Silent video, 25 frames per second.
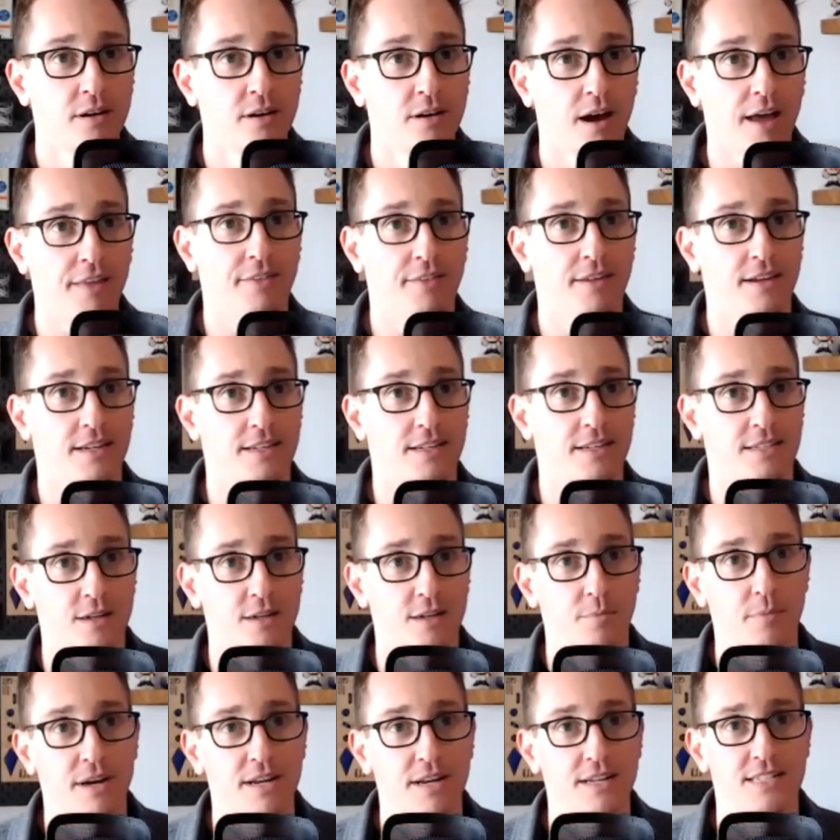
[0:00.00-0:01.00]
I think it's yeah.
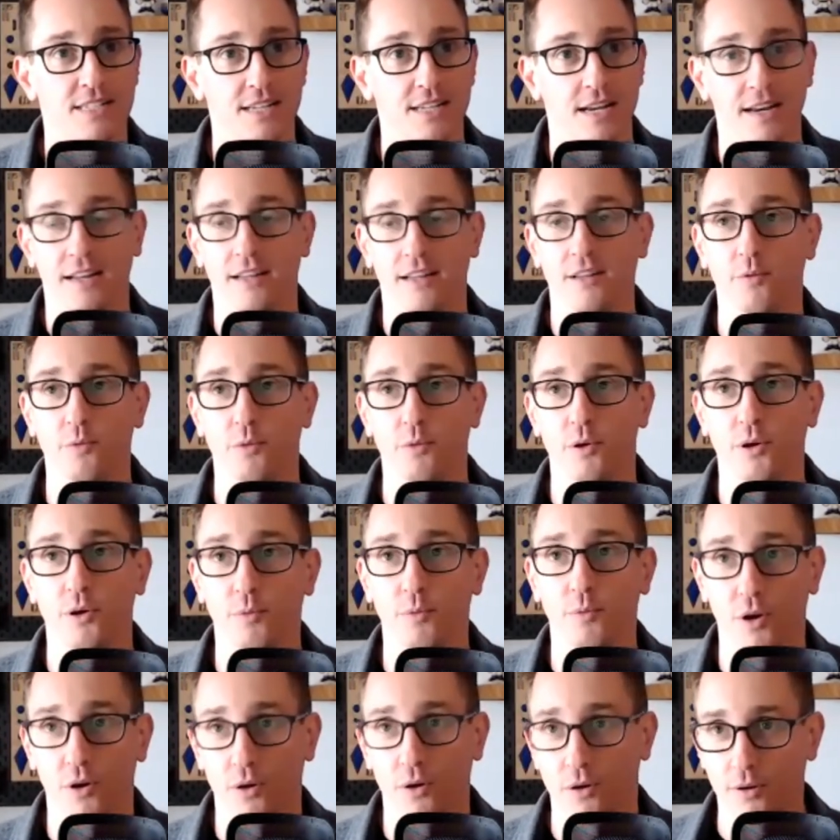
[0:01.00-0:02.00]
somebody sitting in the room
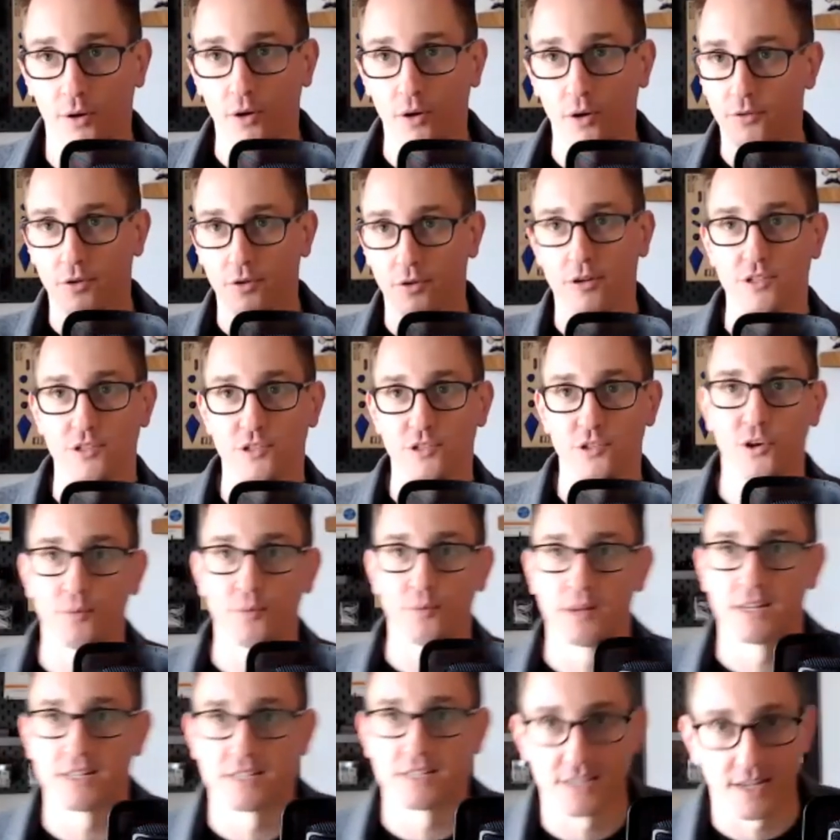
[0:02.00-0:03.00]
or, or over a
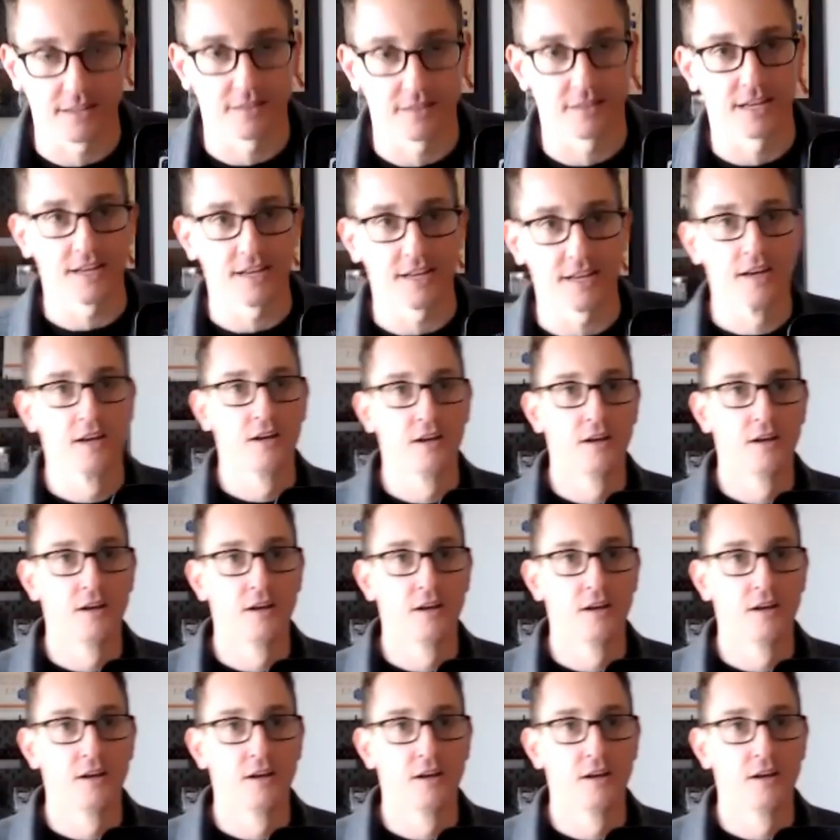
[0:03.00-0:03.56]
Zoom and saying like,